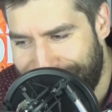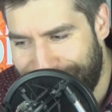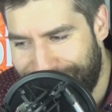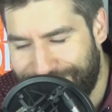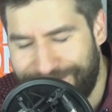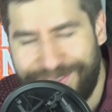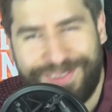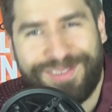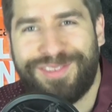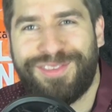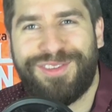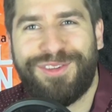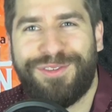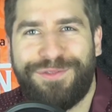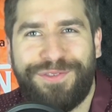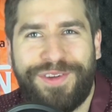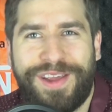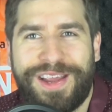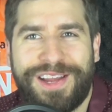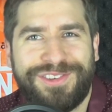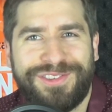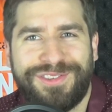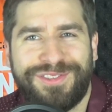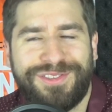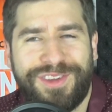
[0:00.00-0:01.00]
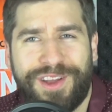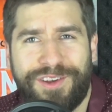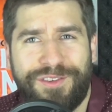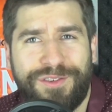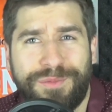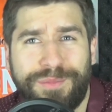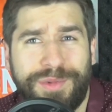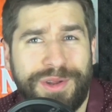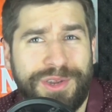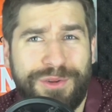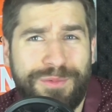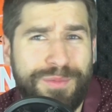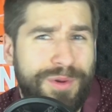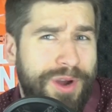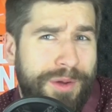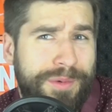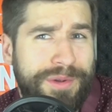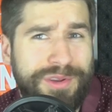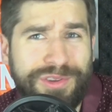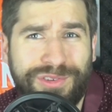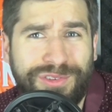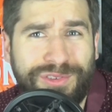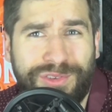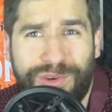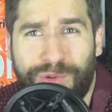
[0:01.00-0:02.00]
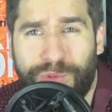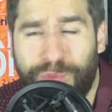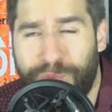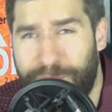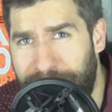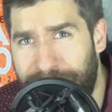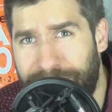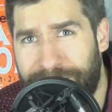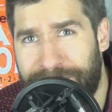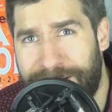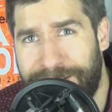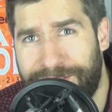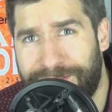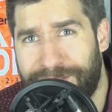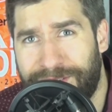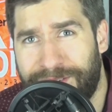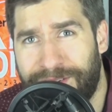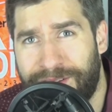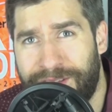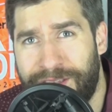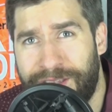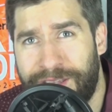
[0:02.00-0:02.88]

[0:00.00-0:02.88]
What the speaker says: This is a fascist government. You probably just don't realize it